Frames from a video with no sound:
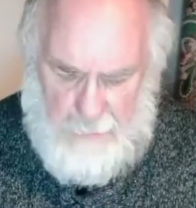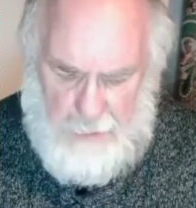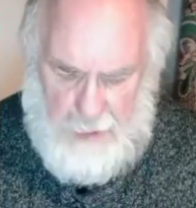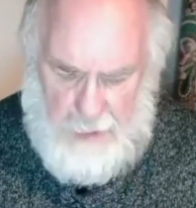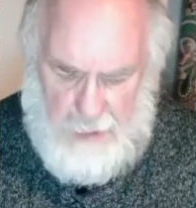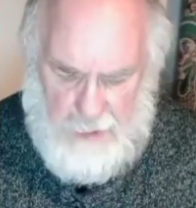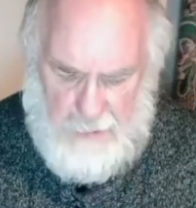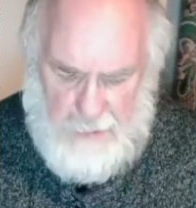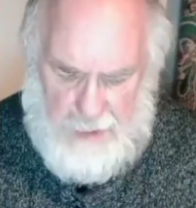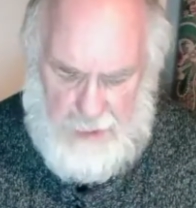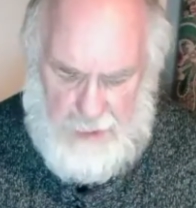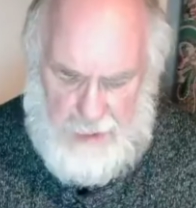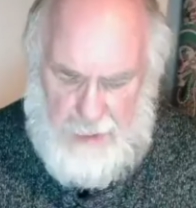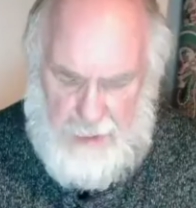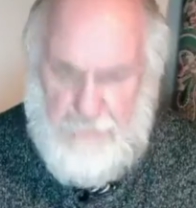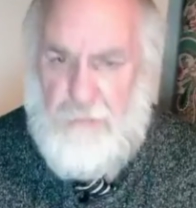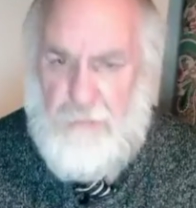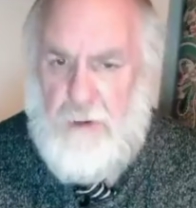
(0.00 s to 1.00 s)
has met
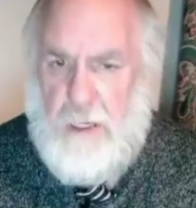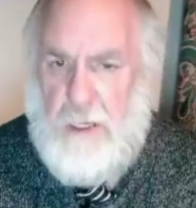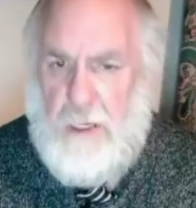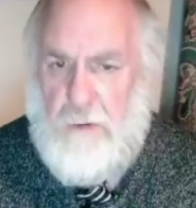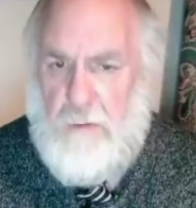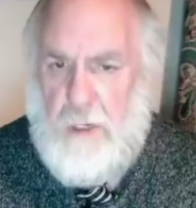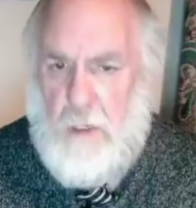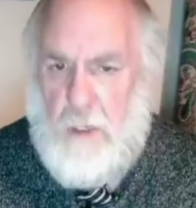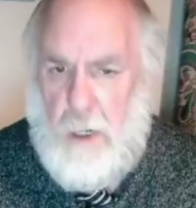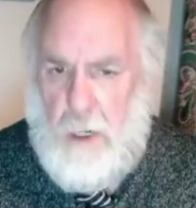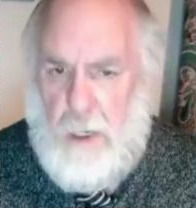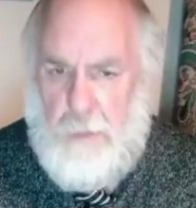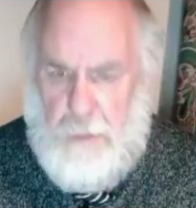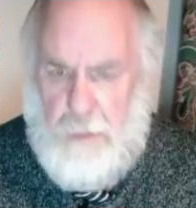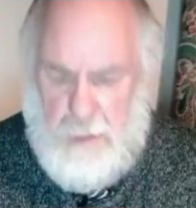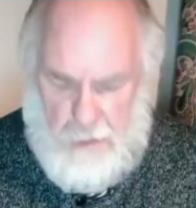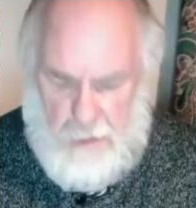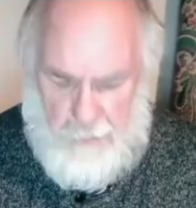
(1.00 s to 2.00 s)
every
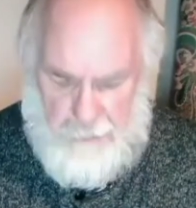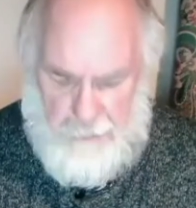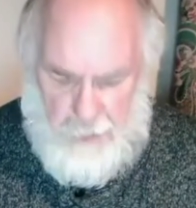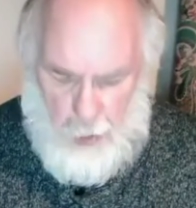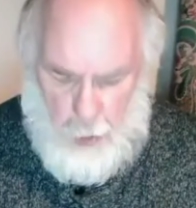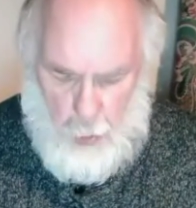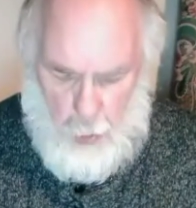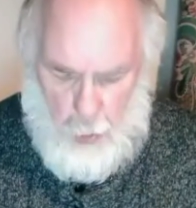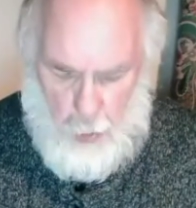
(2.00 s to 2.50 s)
requirement of the law.